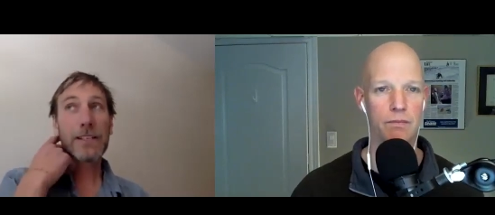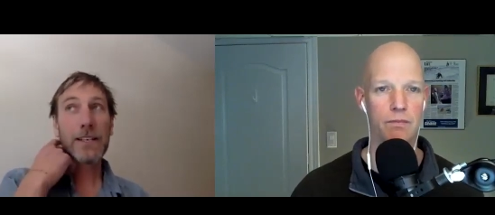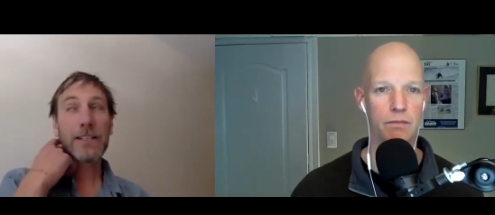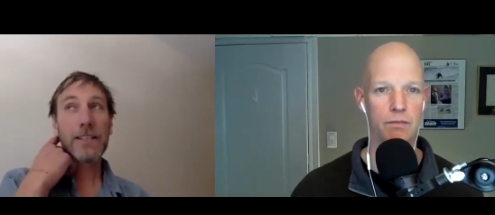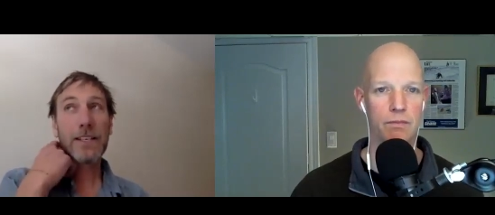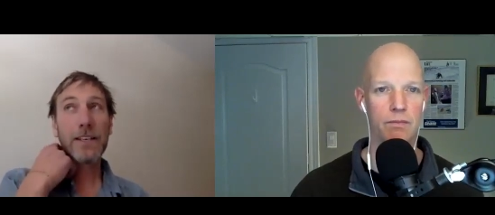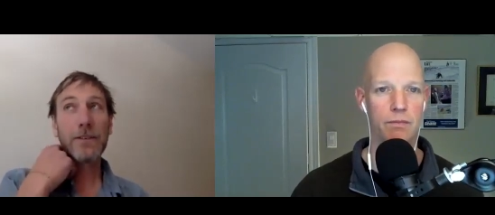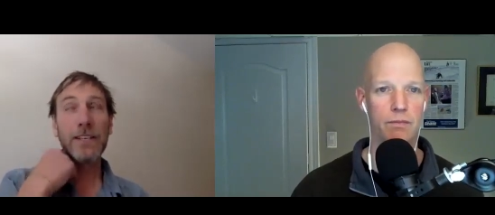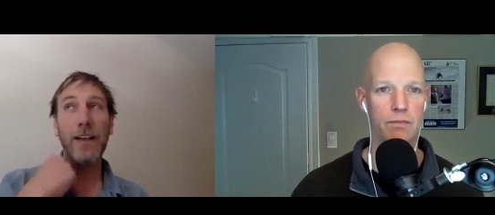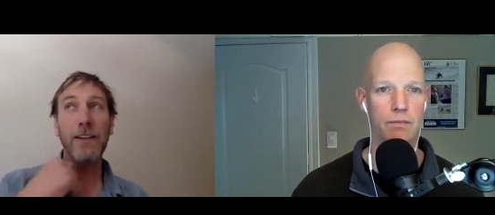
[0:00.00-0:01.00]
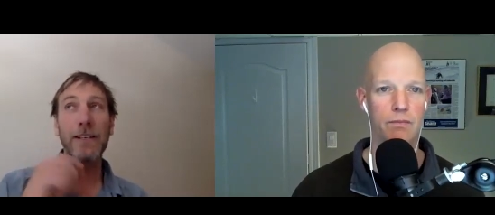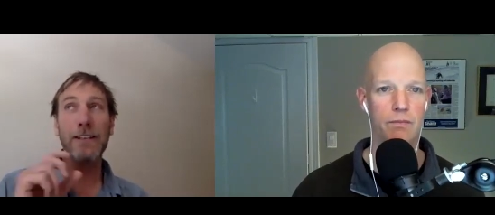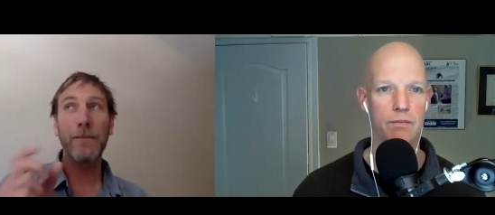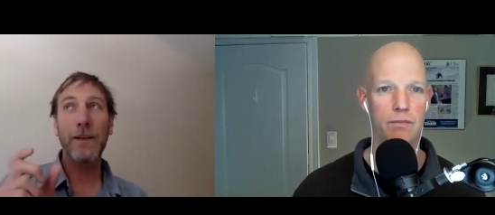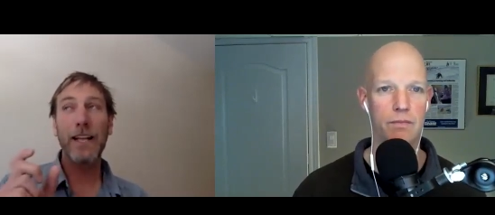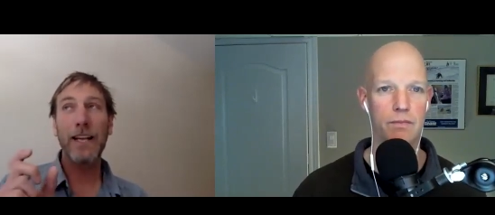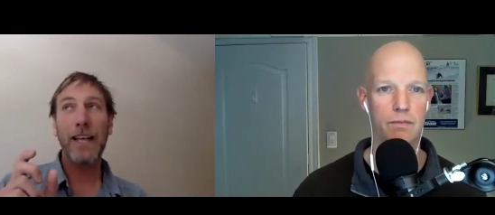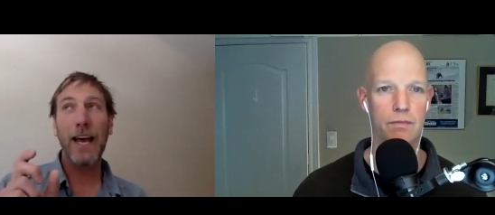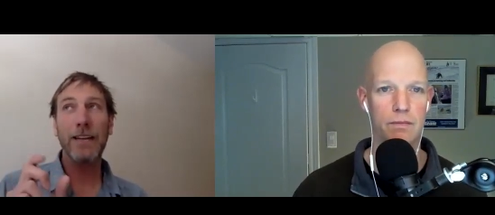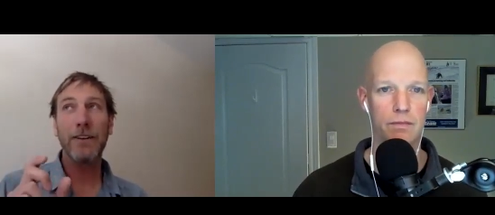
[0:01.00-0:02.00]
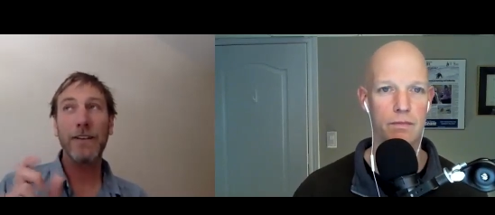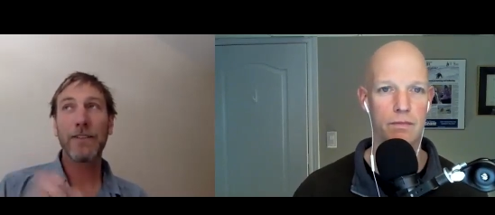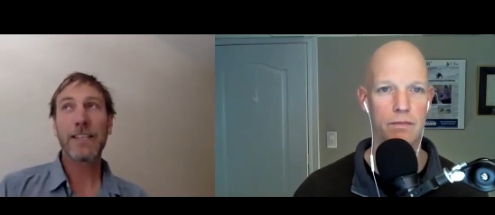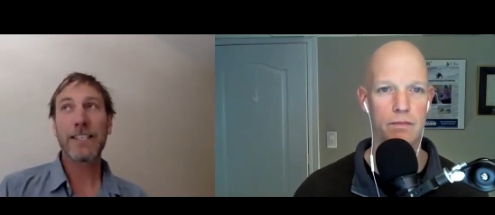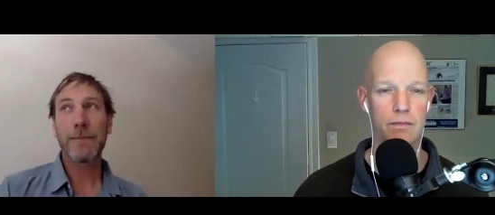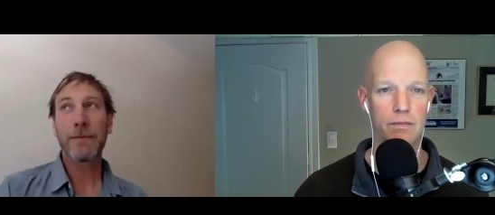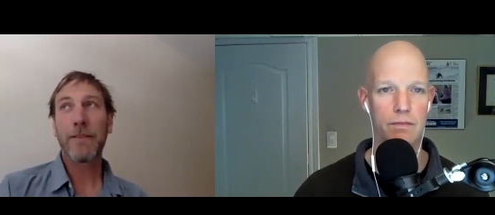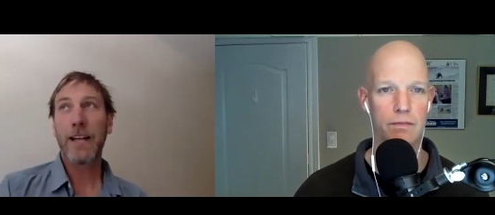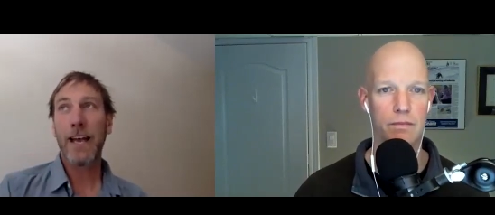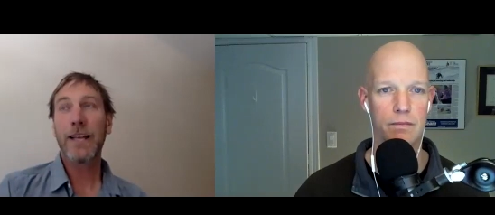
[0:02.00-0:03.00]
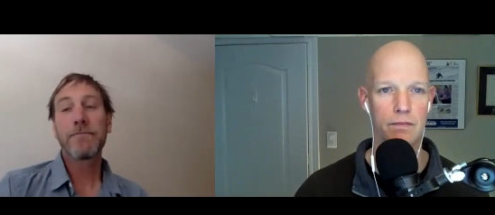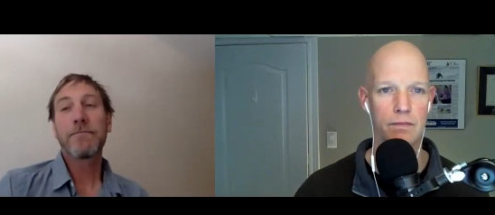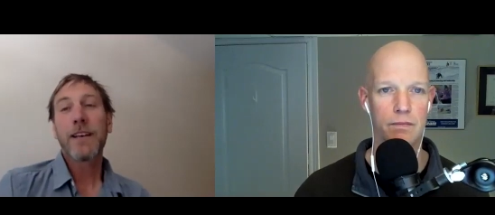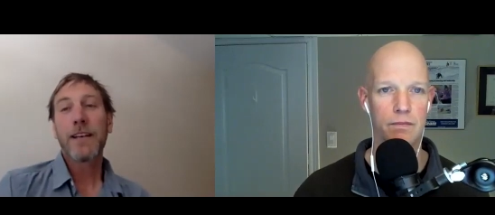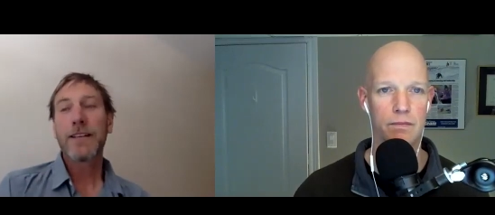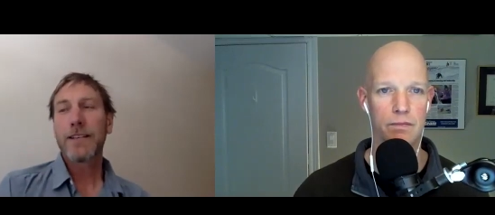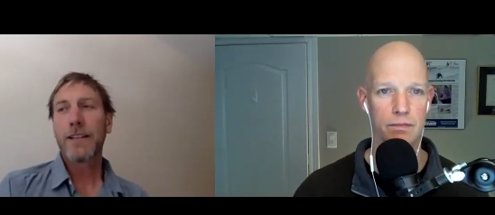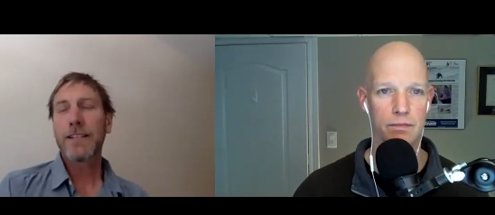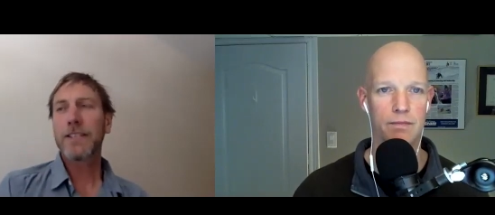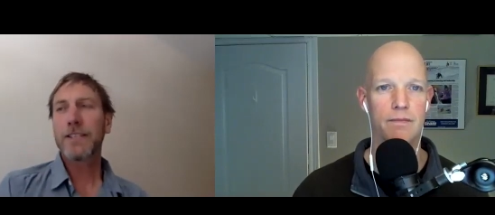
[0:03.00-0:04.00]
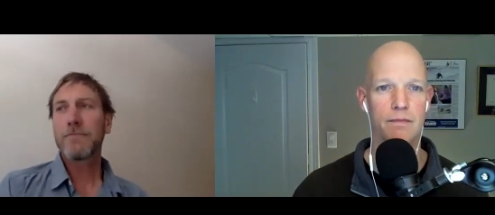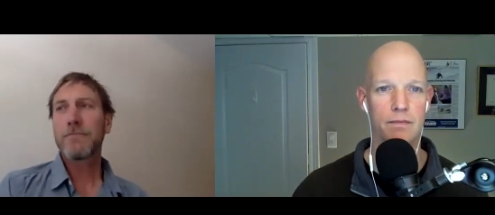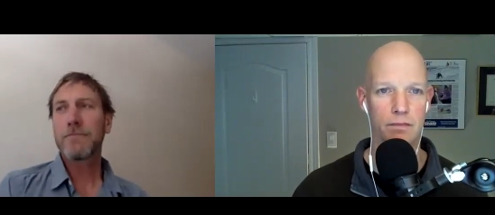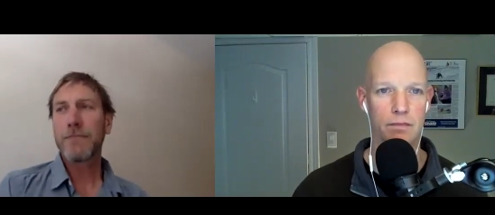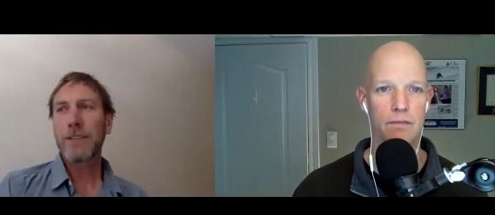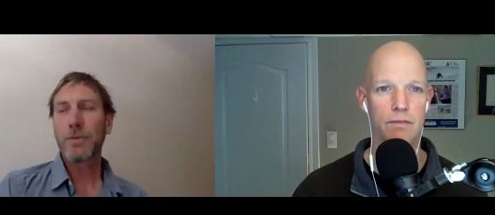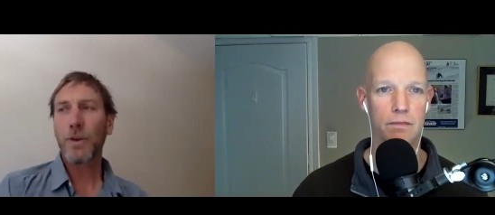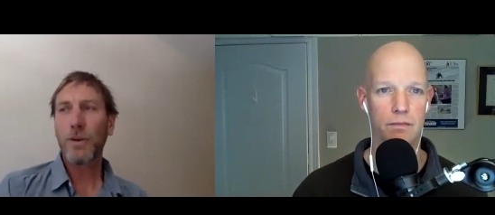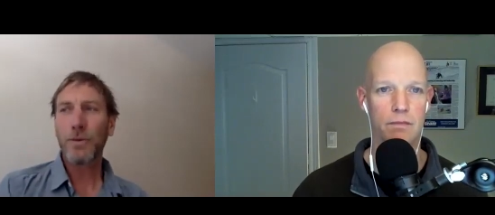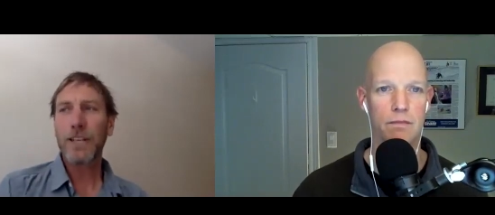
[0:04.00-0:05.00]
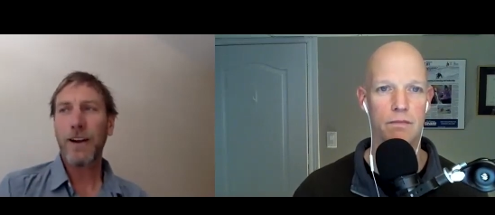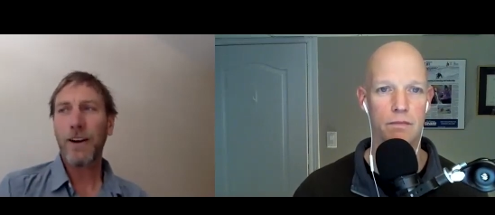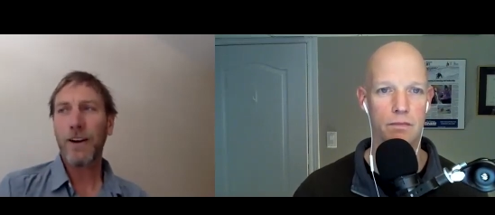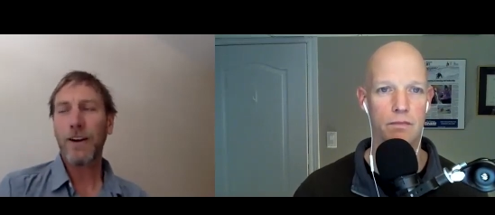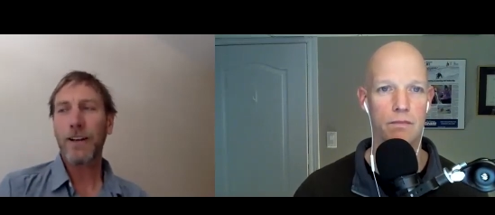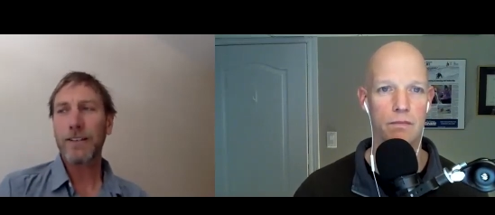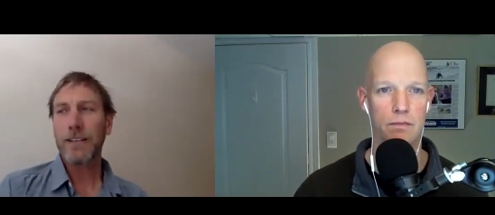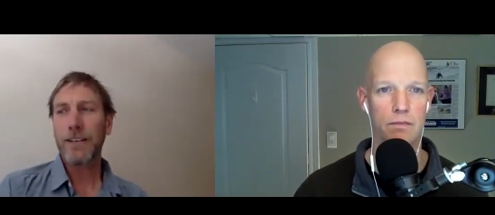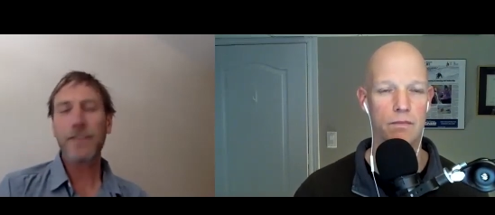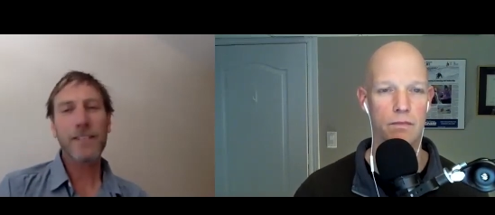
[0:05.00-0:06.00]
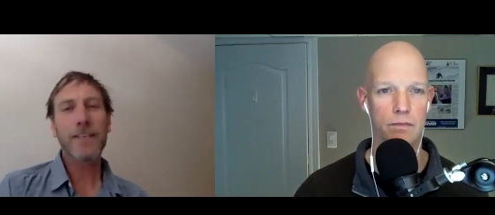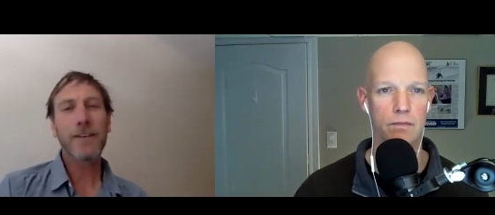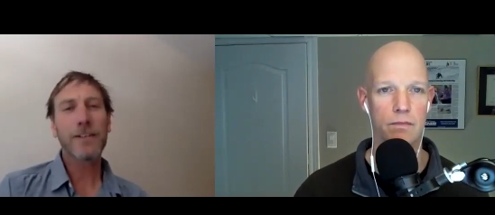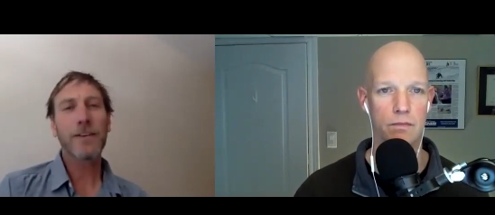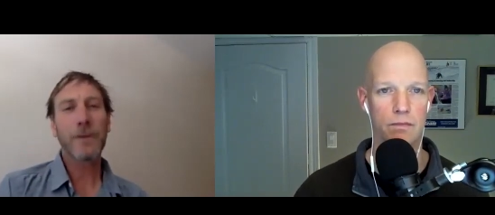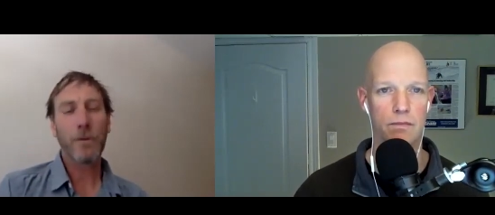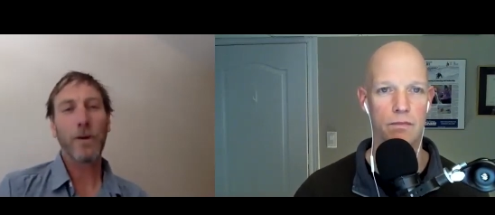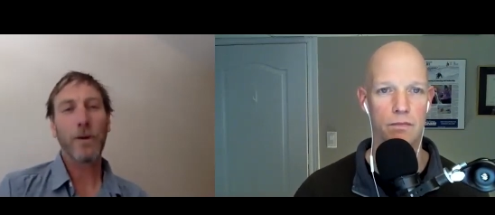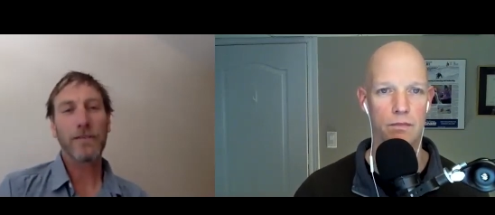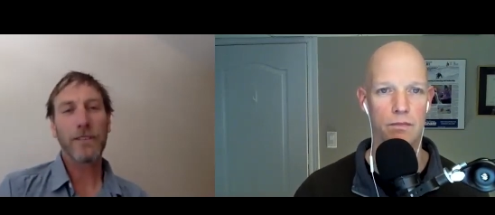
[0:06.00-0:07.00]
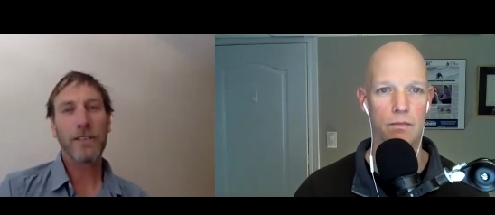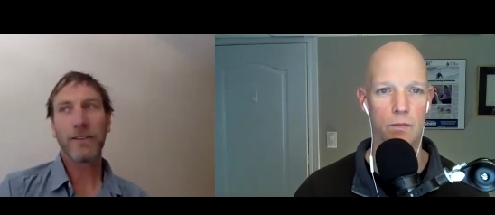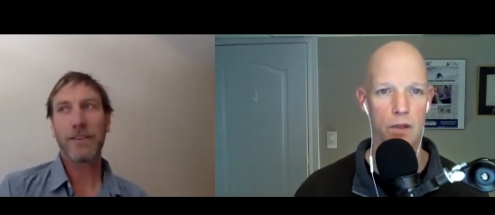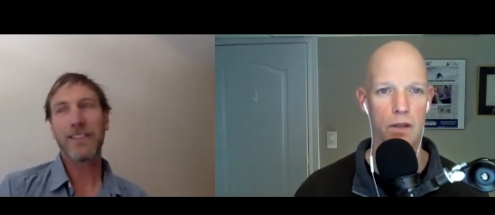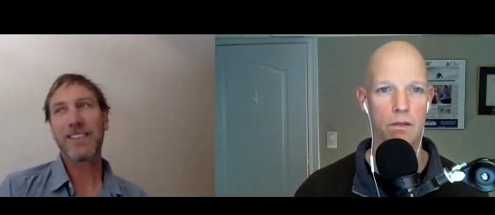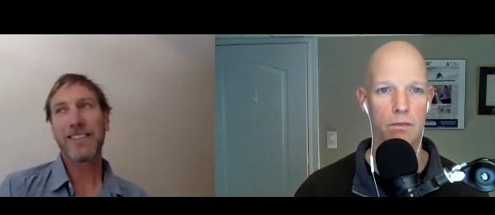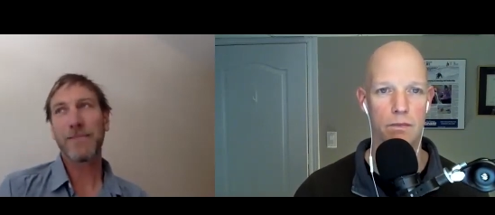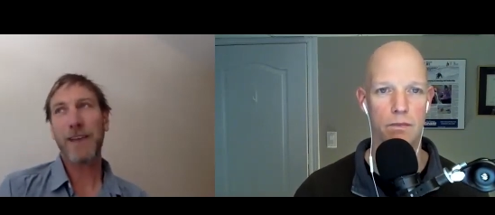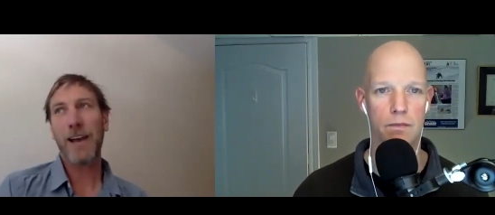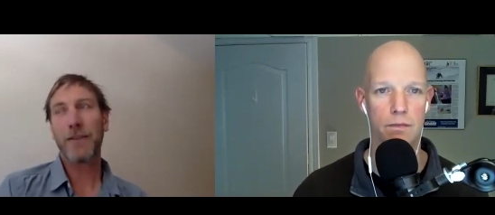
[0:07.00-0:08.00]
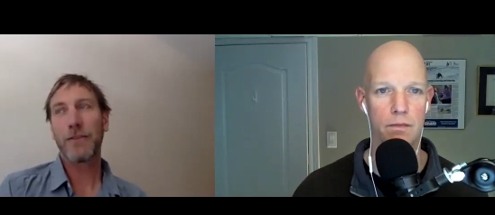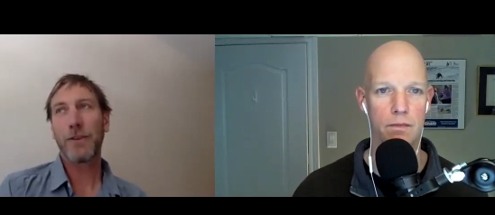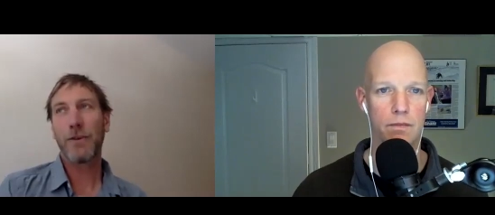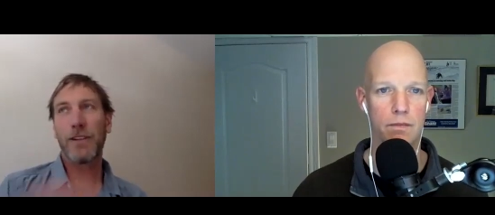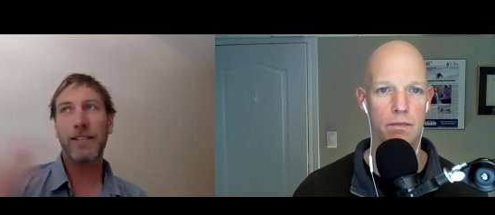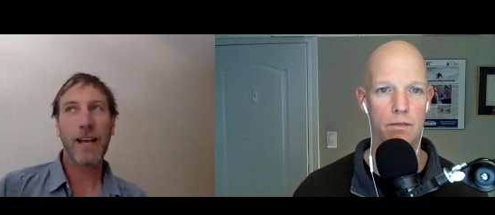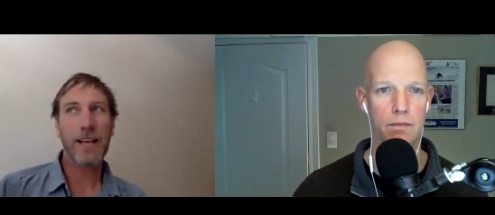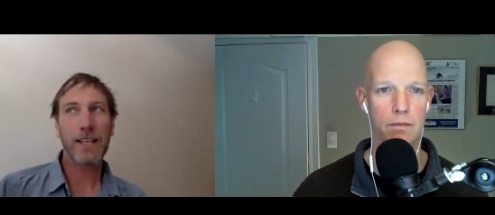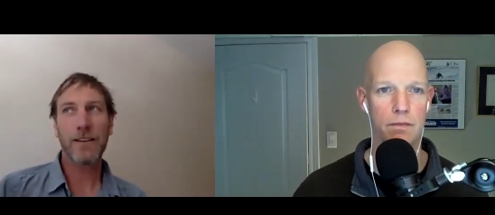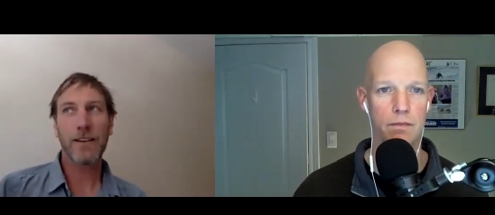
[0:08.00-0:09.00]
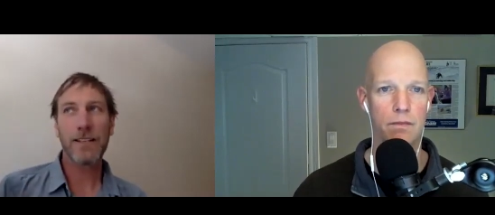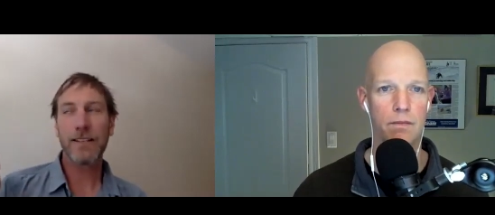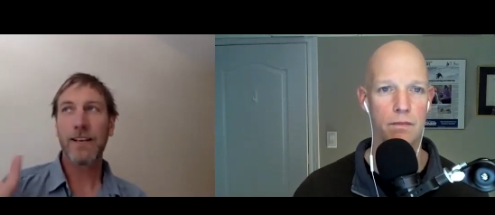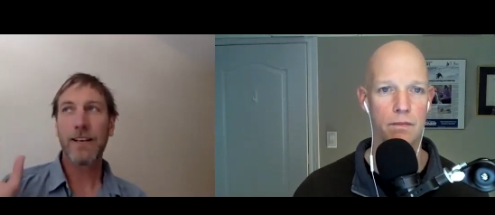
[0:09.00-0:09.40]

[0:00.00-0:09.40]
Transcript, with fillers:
Speaker 1: just you know telling something like that or even a snippet of it hey let's just let's work really hard on here's the skills that are important. You know, th- yeah. does it matter if you know all the science and all this.